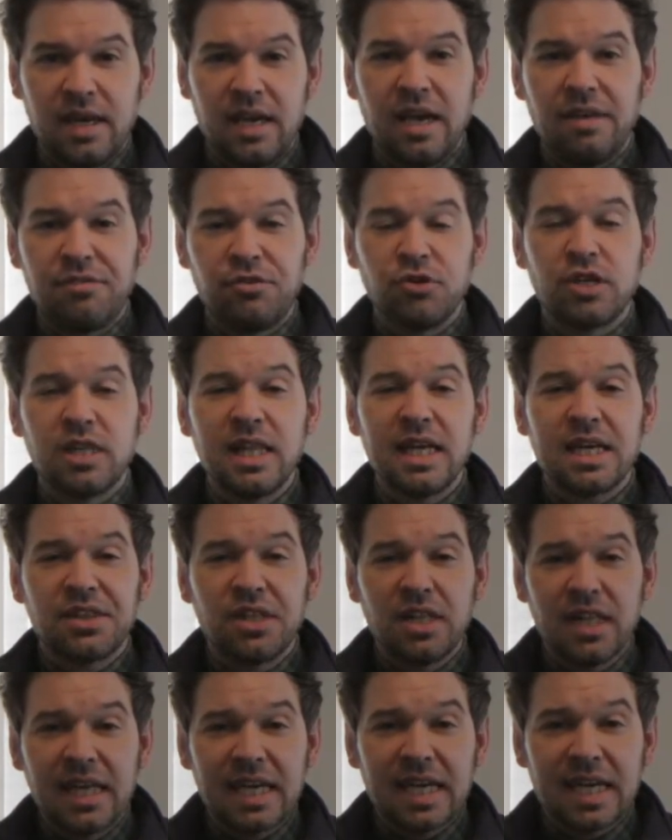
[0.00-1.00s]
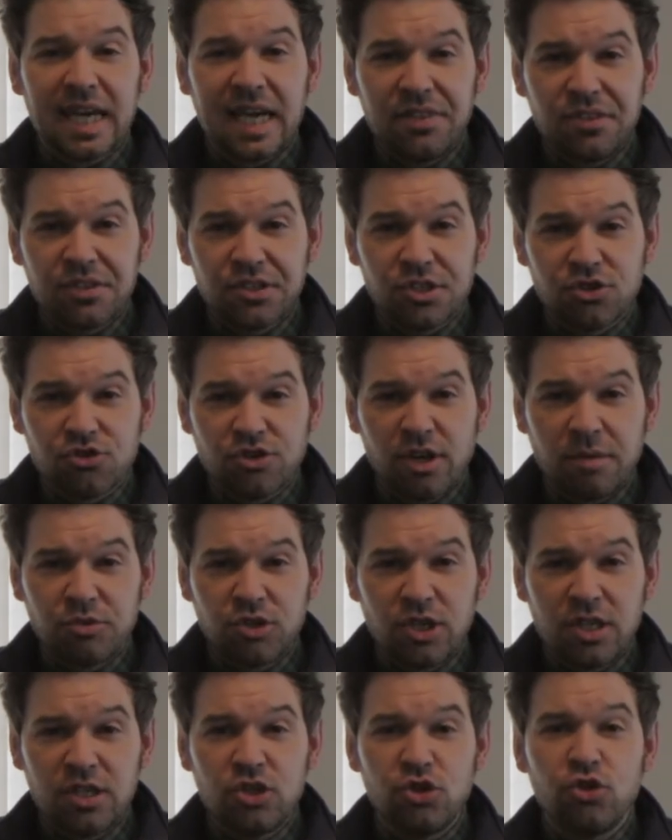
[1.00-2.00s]
If you click the link in the
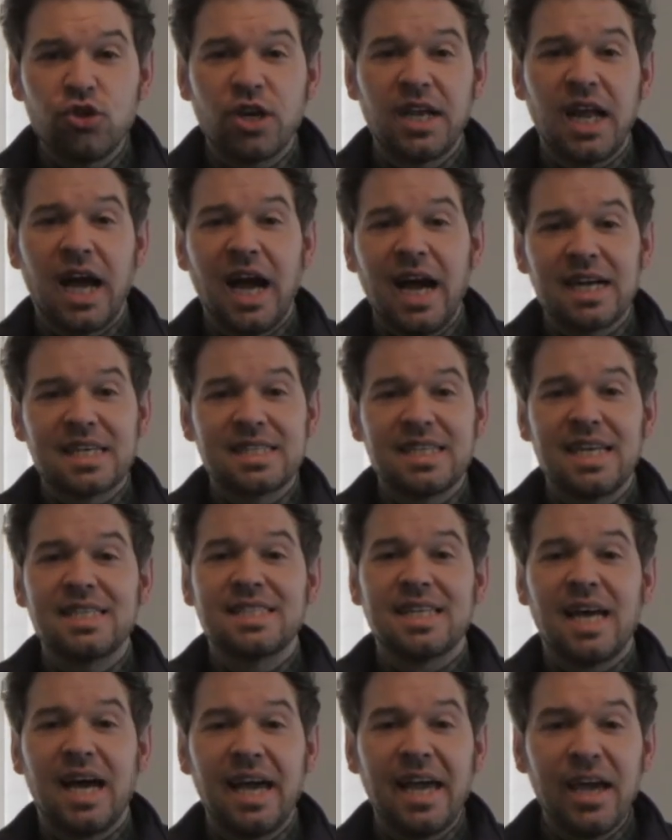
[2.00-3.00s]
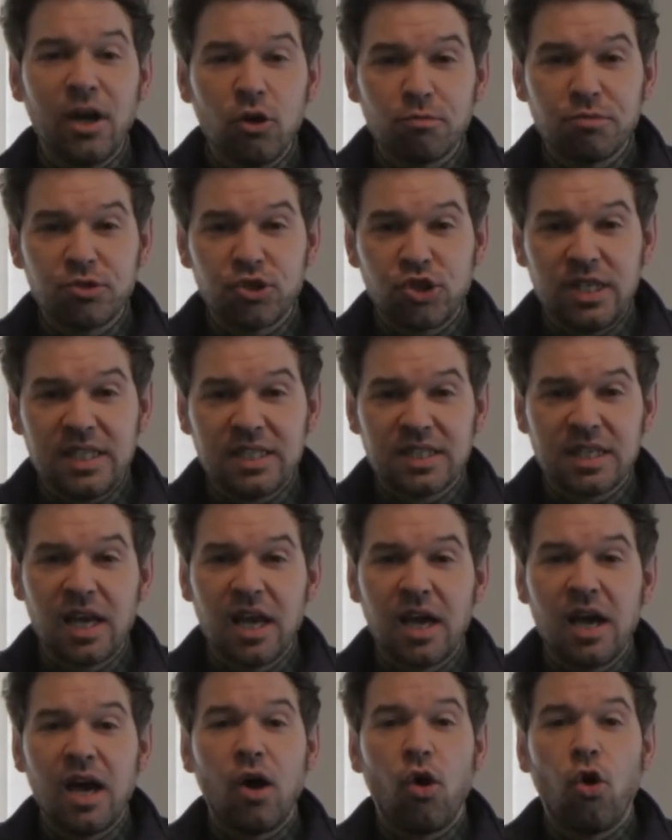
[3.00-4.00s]
description, you can access a help sheet
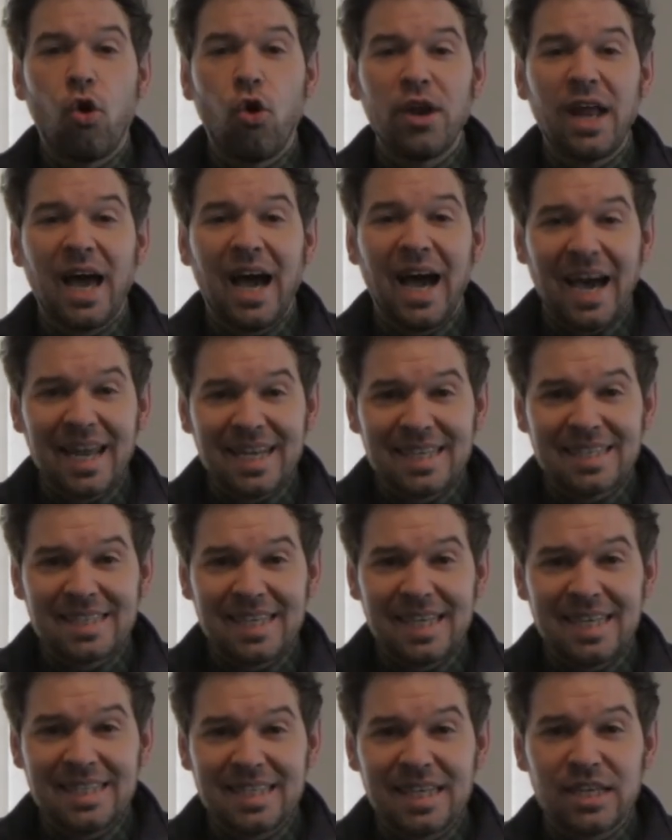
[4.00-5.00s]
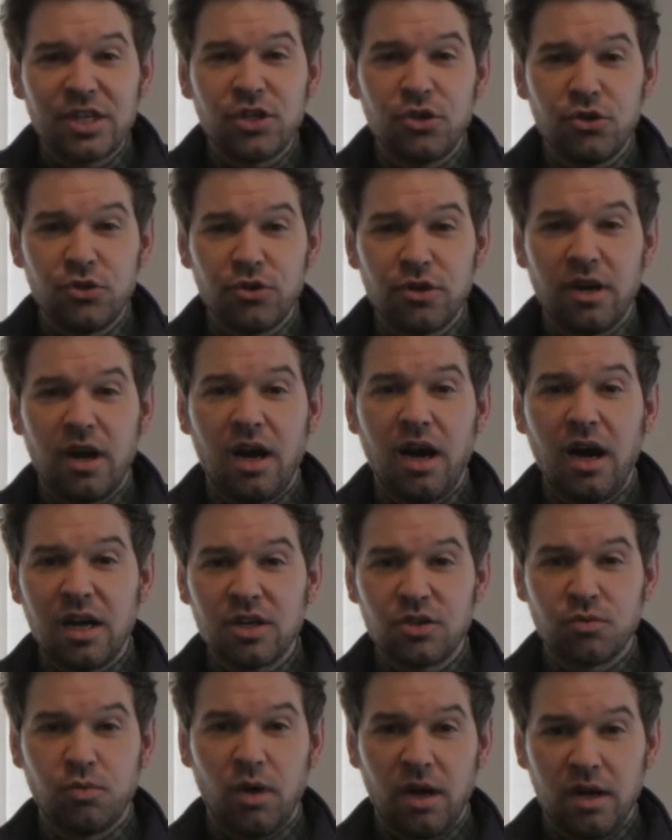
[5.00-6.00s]
on annotating your
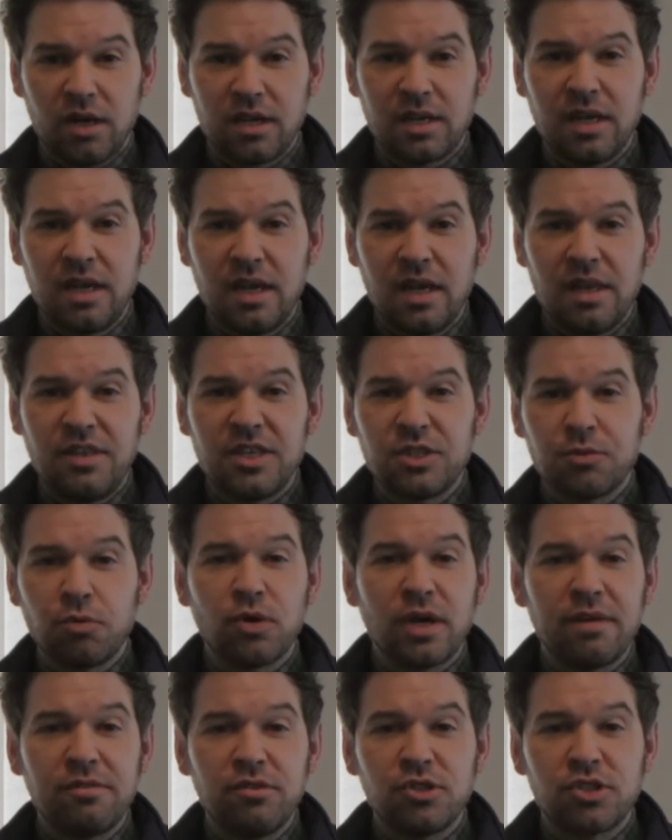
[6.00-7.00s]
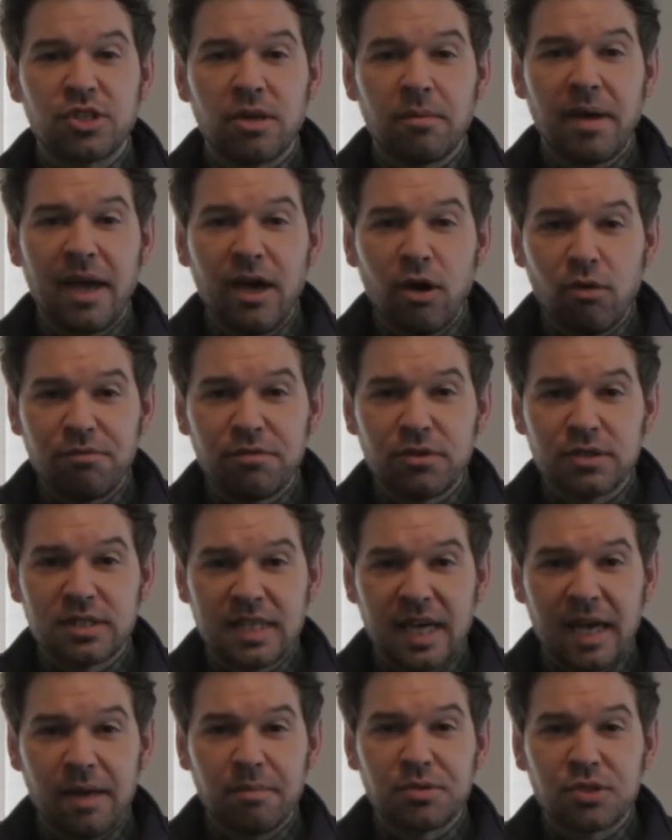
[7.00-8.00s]
artwork. This will give you some helpful
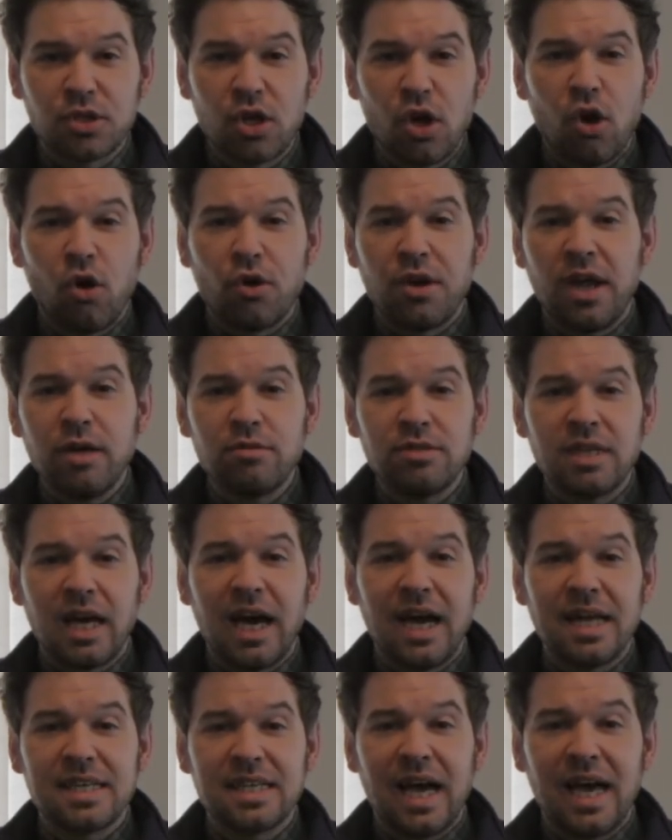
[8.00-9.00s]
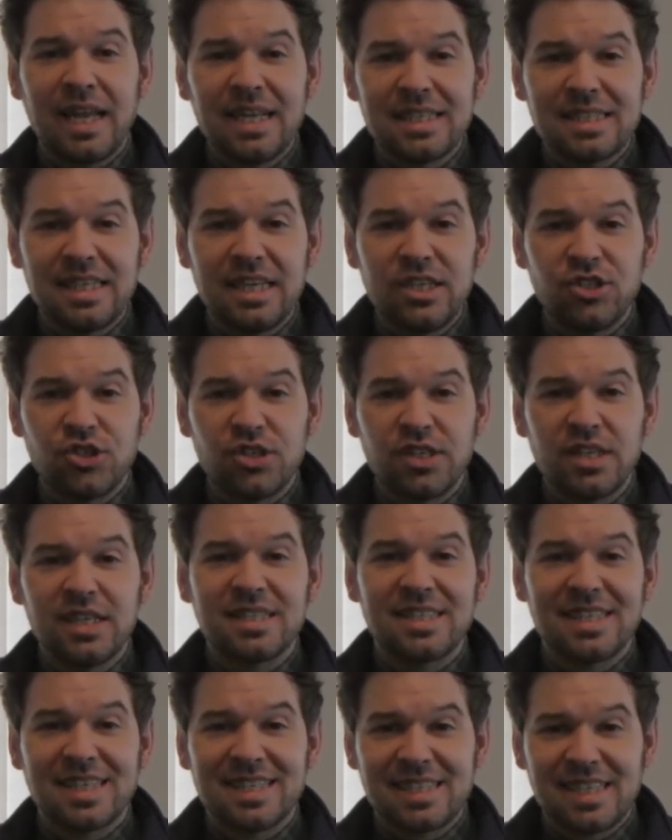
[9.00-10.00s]
tips on how to add annotation
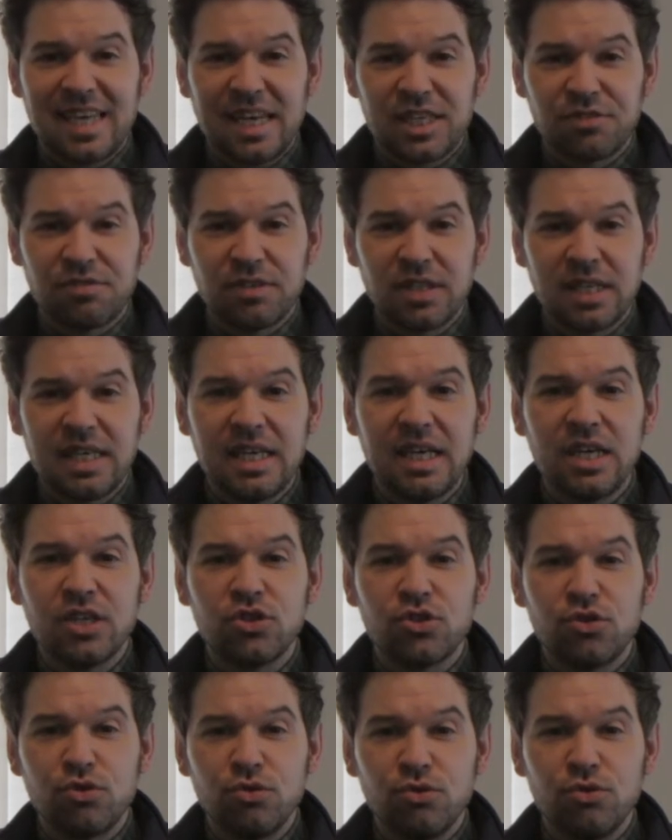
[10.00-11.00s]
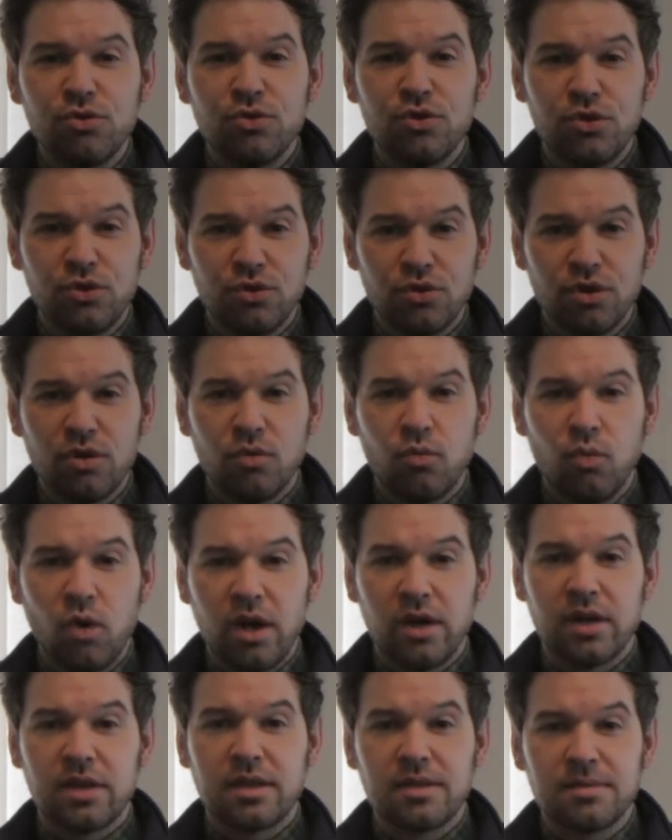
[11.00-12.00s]
successfully to your
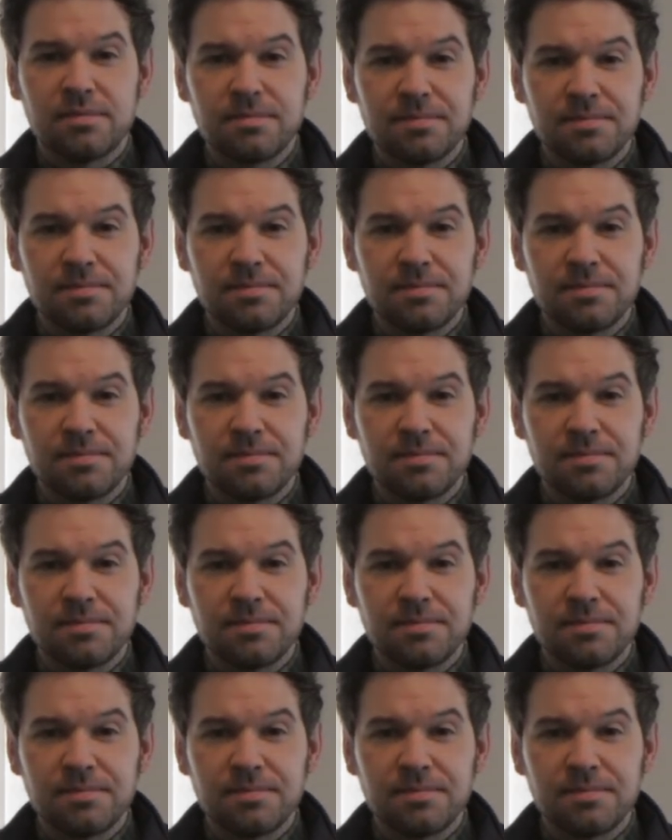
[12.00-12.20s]
work.